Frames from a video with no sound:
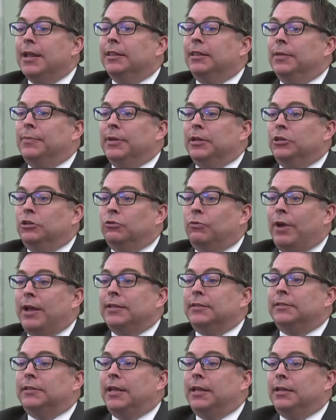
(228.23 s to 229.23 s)
that we
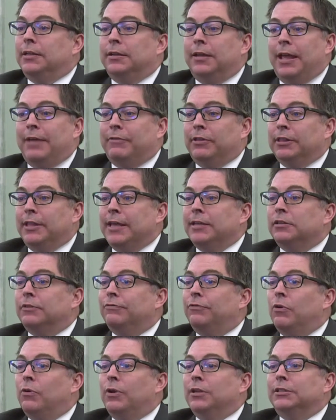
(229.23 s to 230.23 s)
address and have a laser
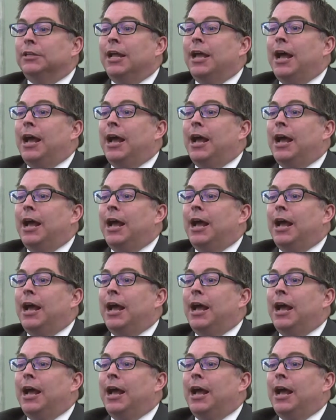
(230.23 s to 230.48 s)
focus